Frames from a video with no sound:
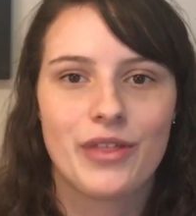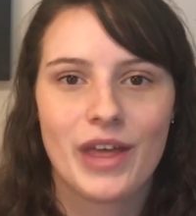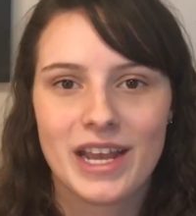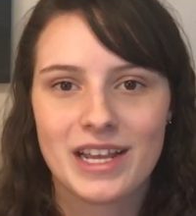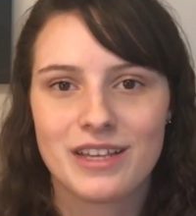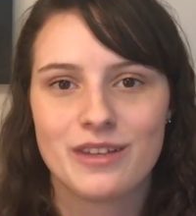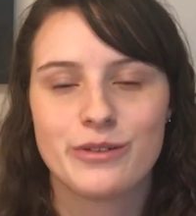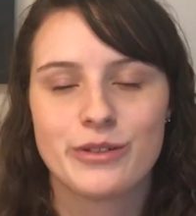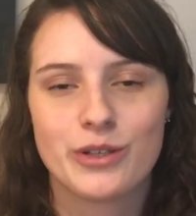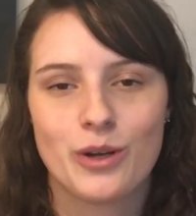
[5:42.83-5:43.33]

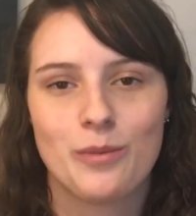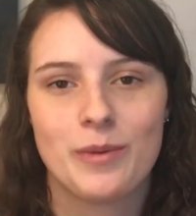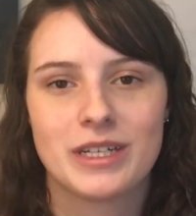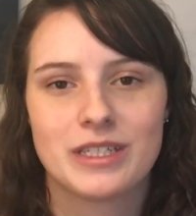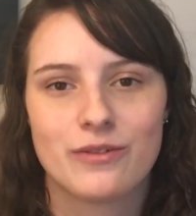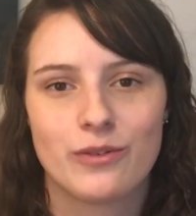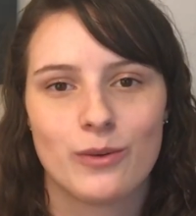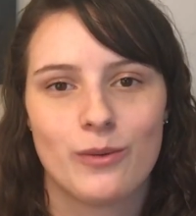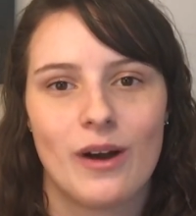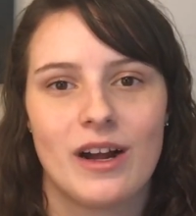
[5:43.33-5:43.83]
Thank you so
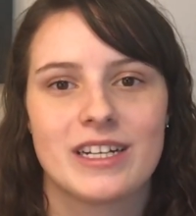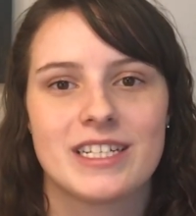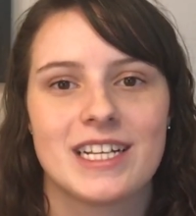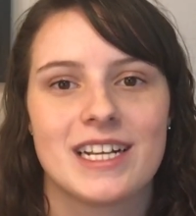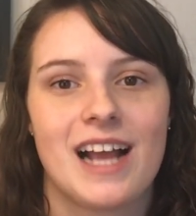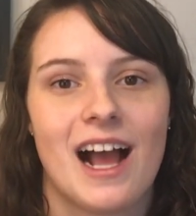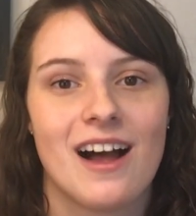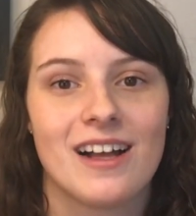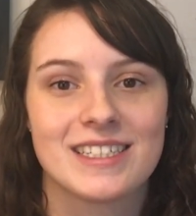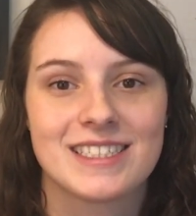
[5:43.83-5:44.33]
much for
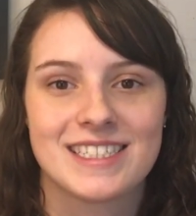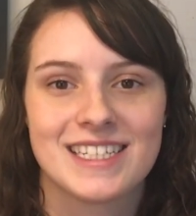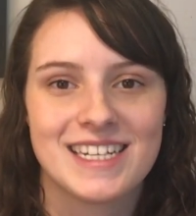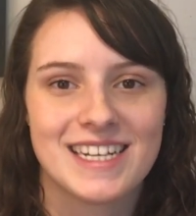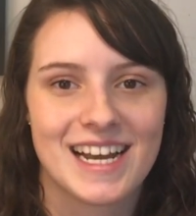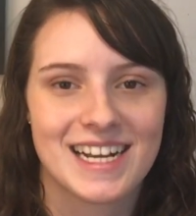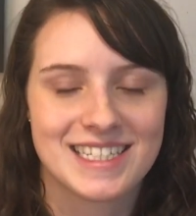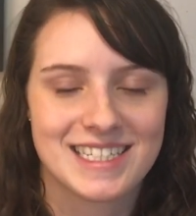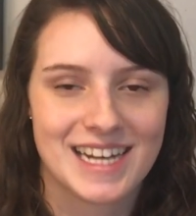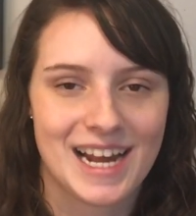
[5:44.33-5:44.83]
watching. I'll see
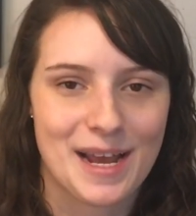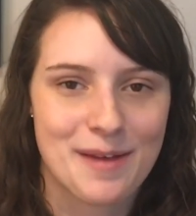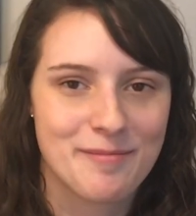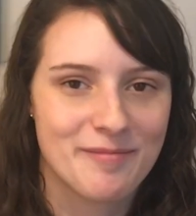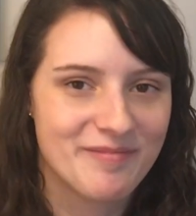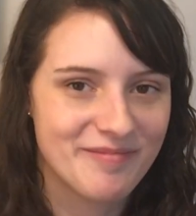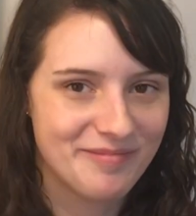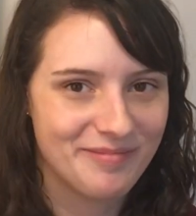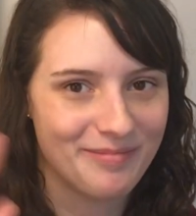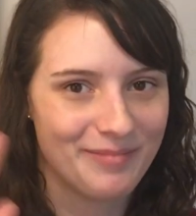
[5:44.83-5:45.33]
you next
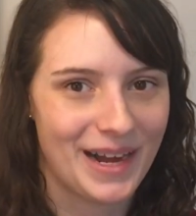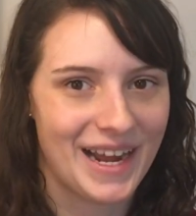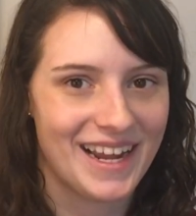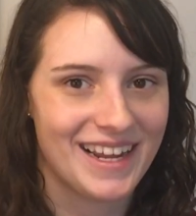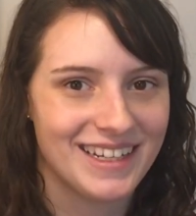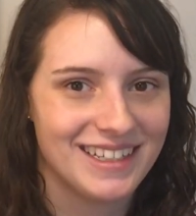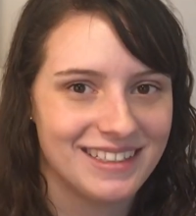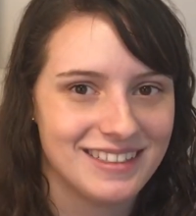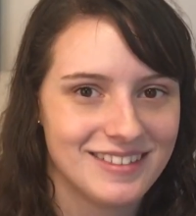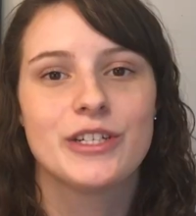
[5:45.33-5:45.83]
time.
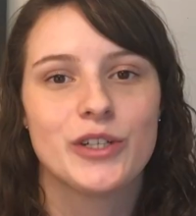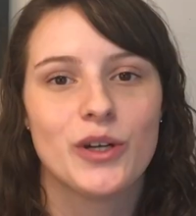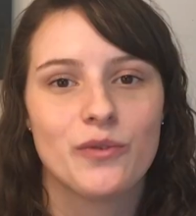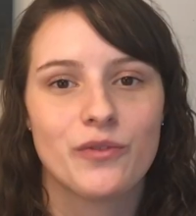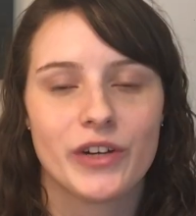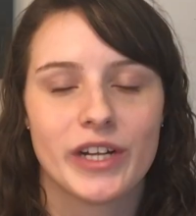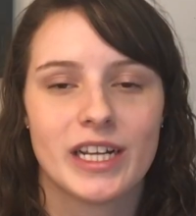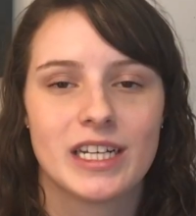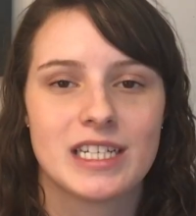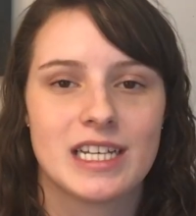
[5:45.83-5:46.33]
Bye.
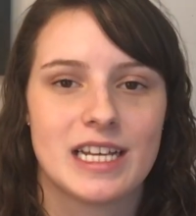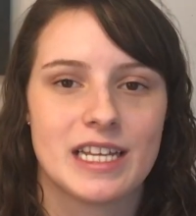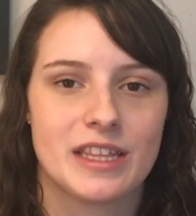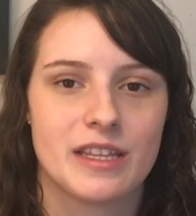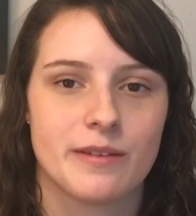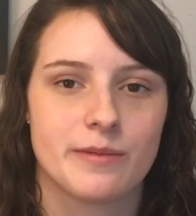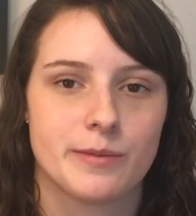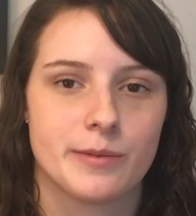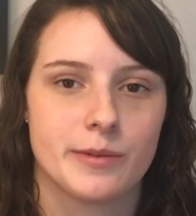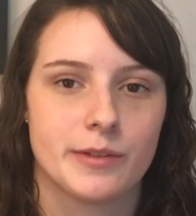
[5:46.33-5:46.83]
Don't forget to hit
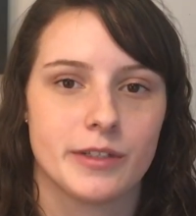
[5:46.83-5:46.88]
the